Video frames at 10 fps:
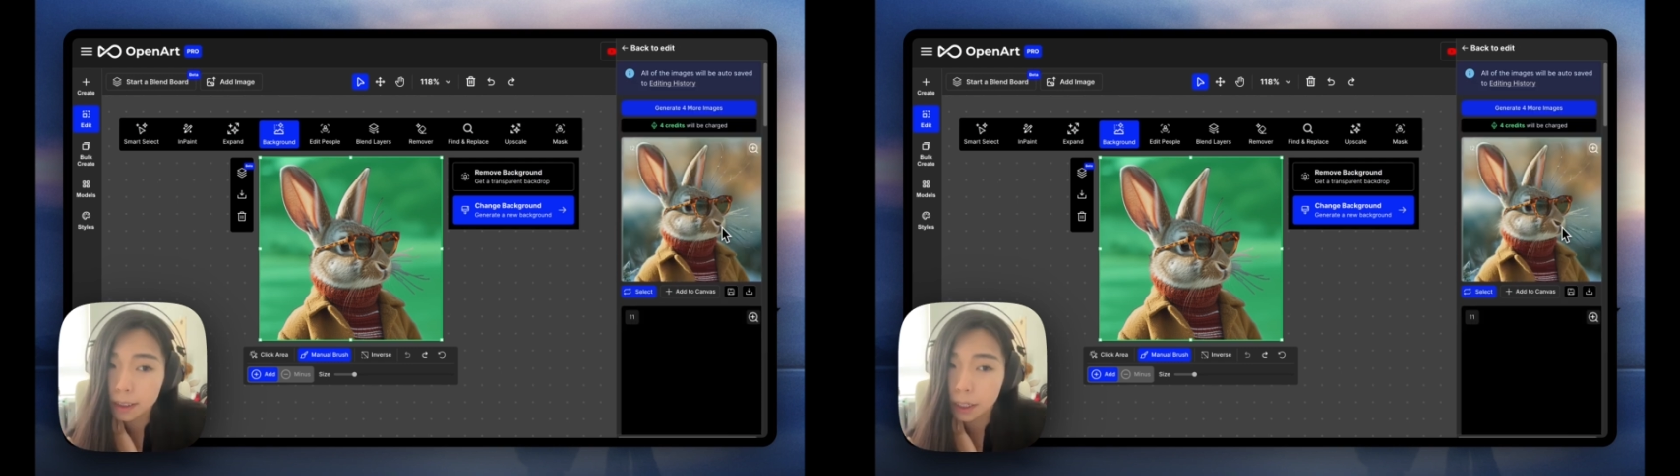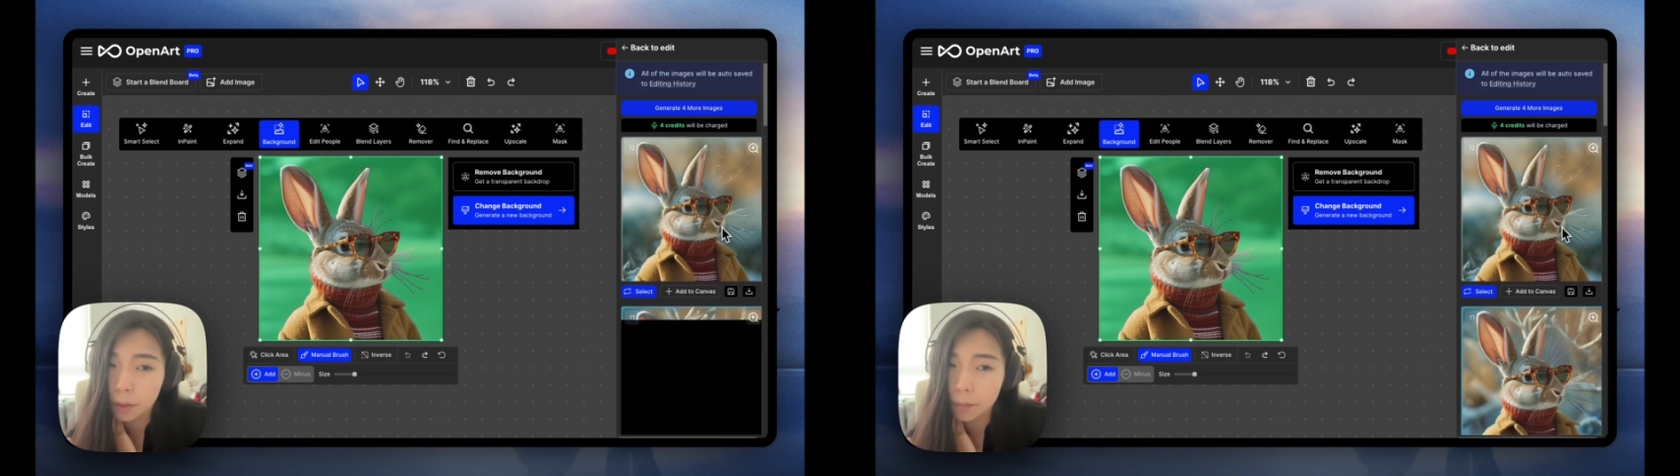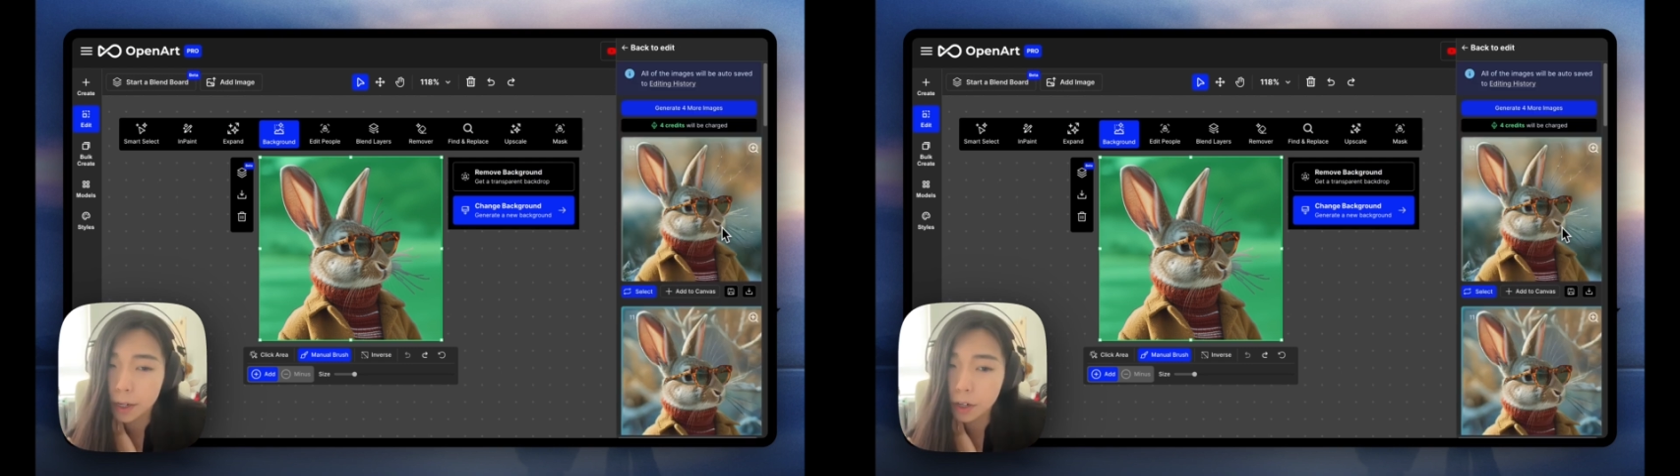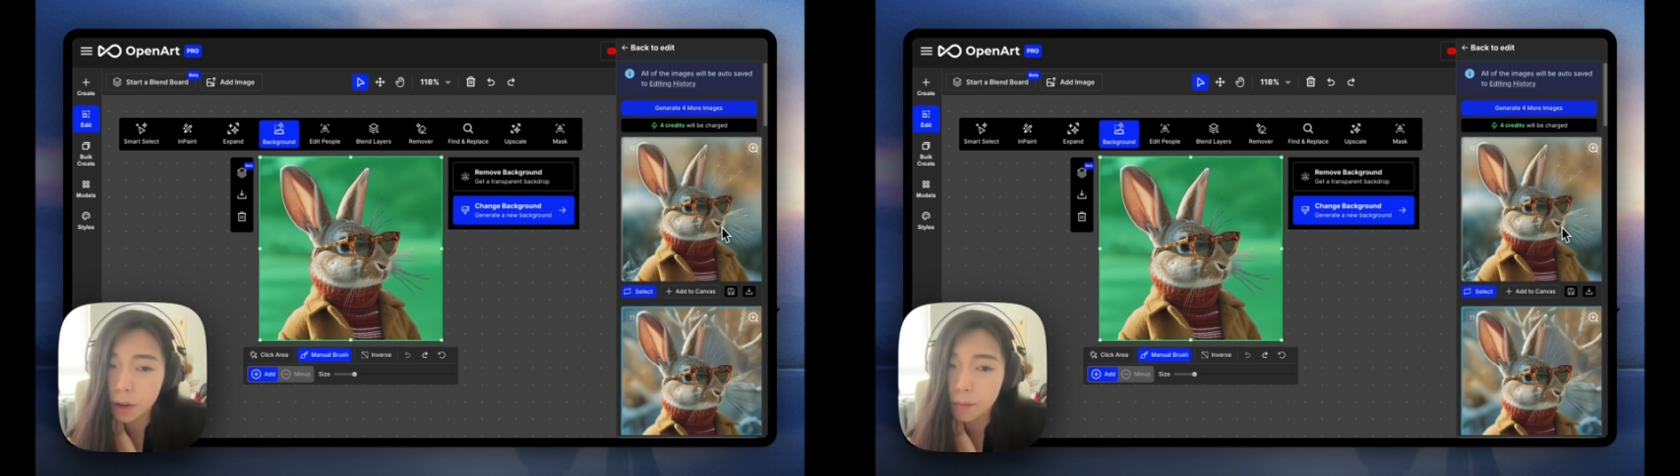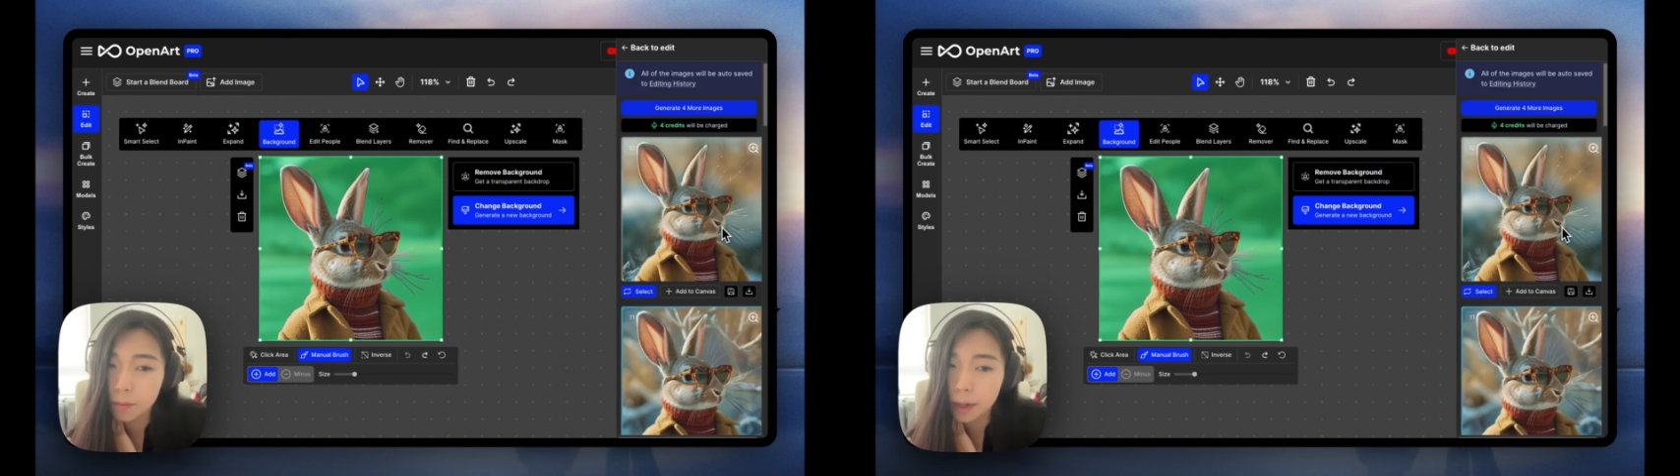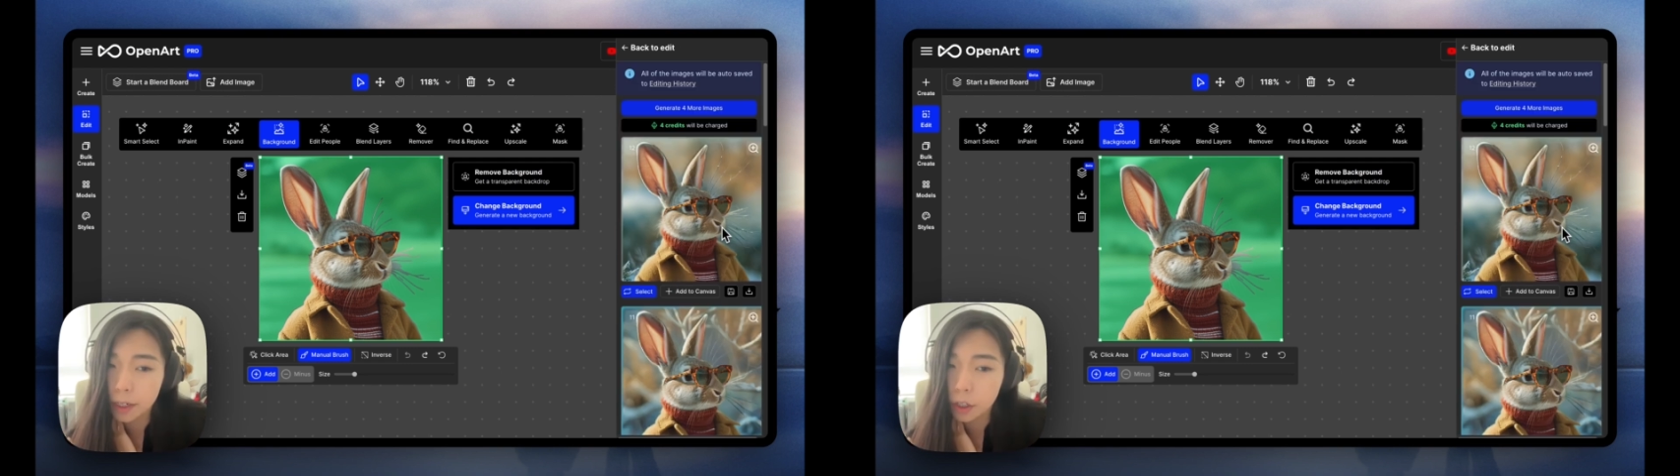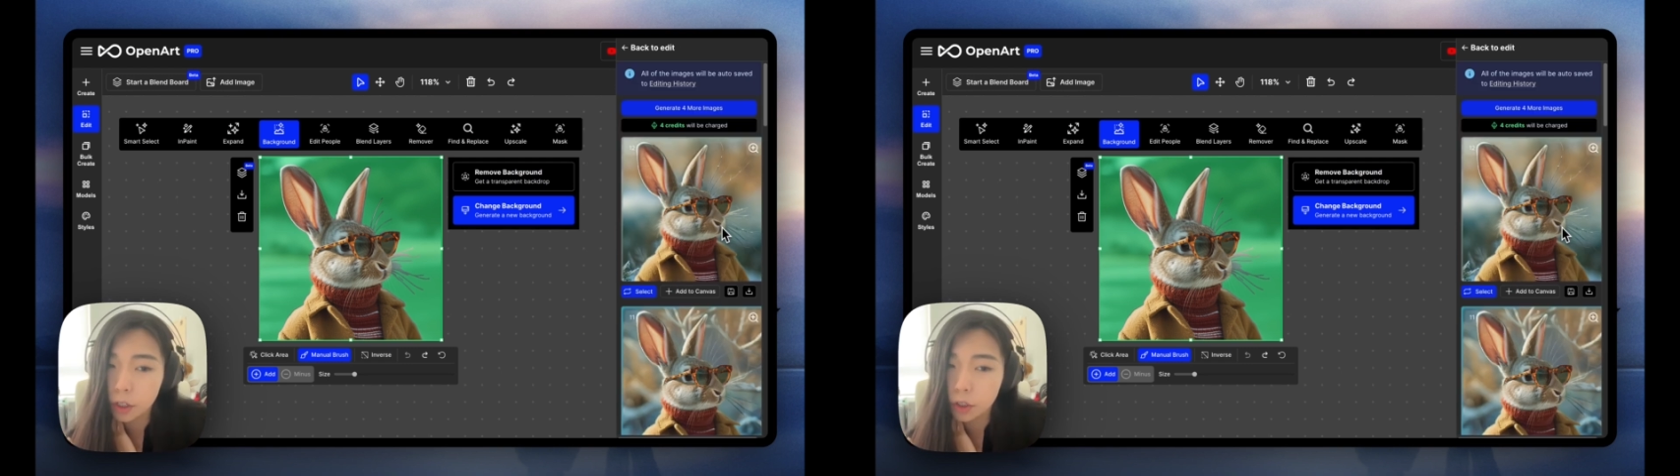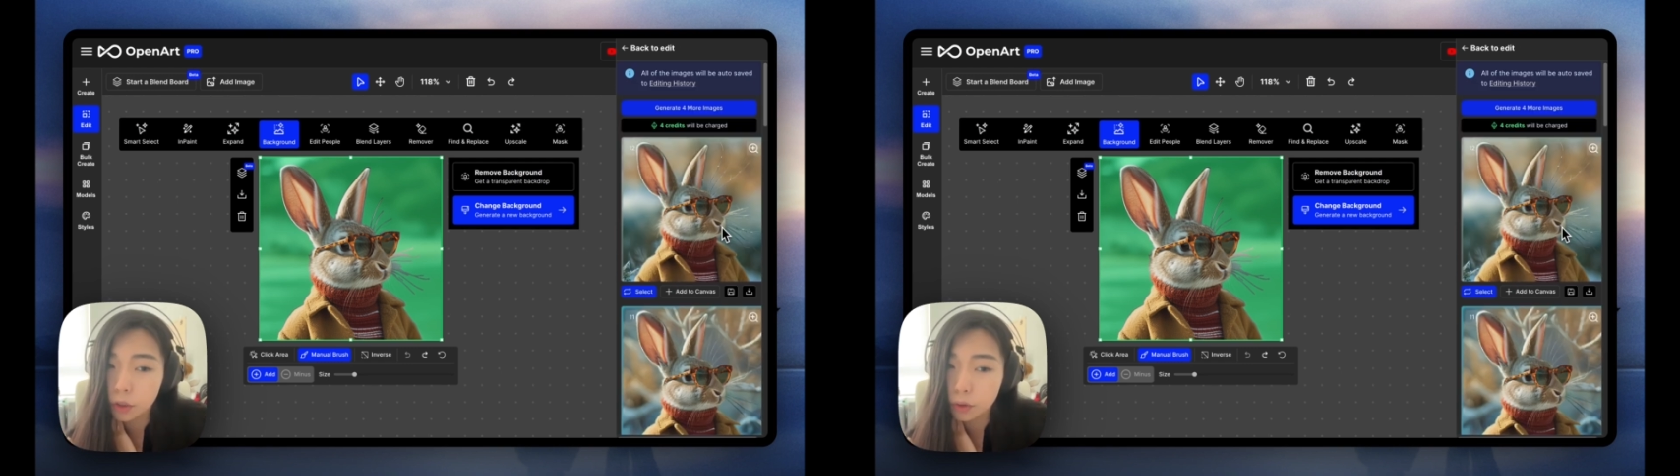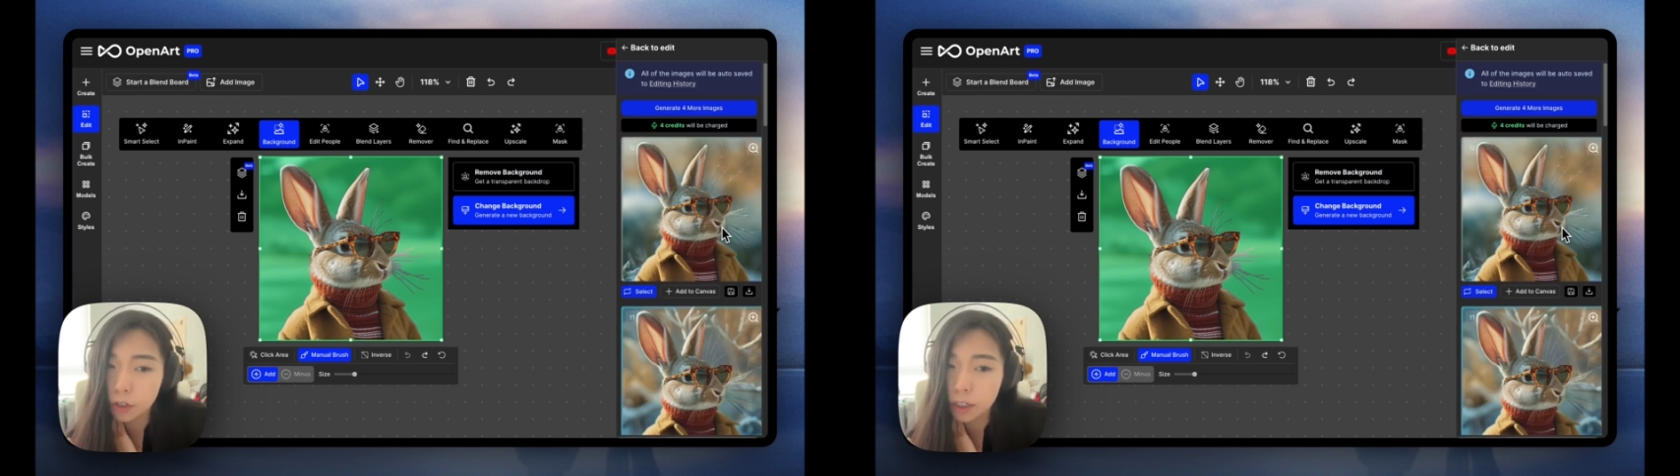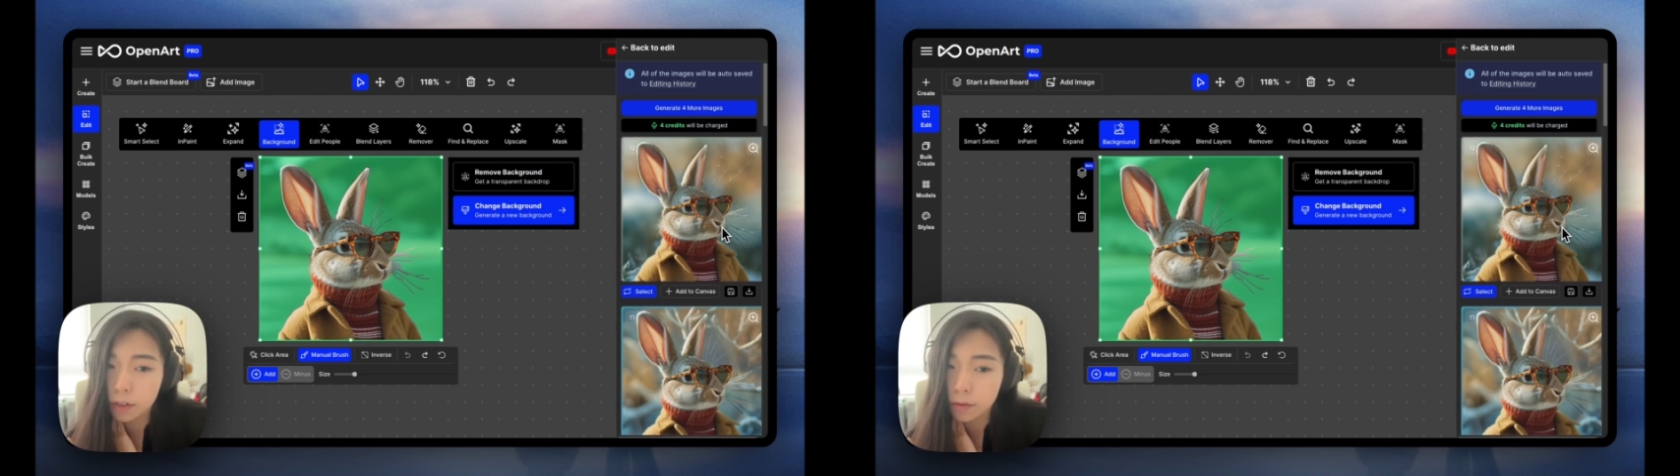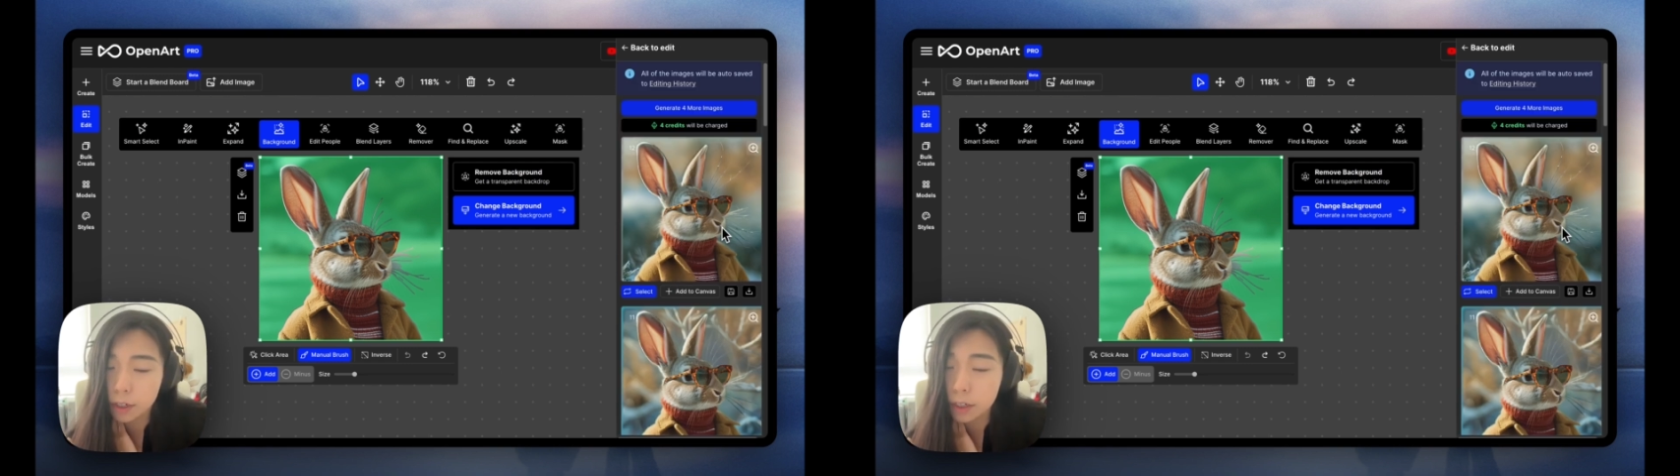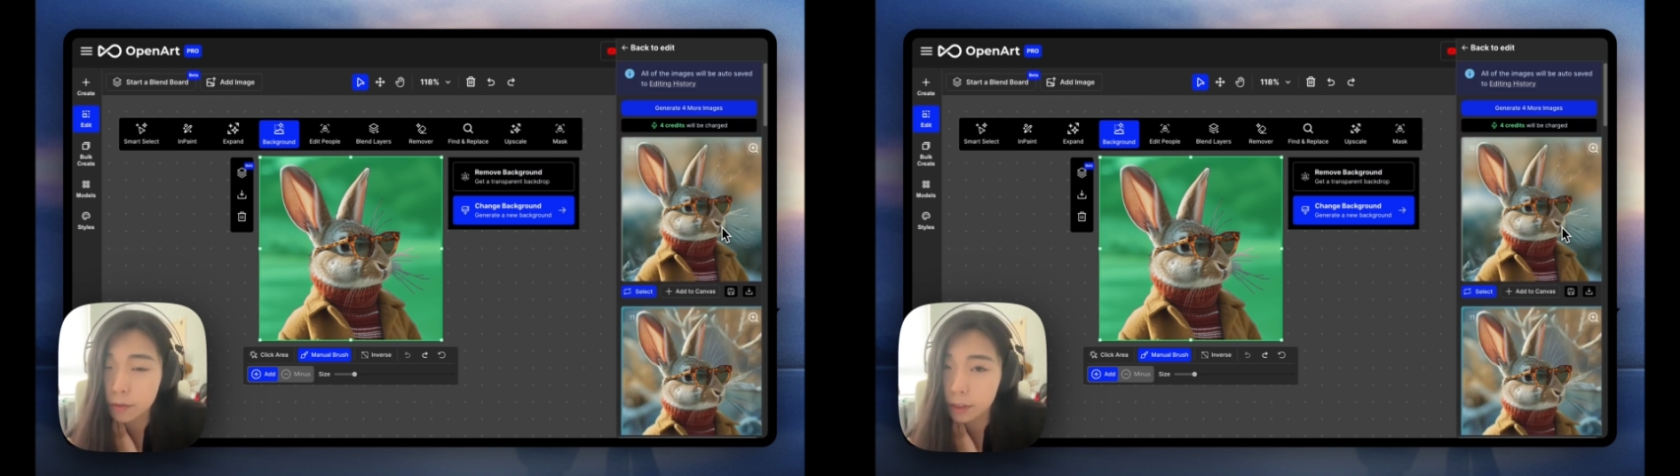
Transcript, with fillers: Now it might not make a huge difference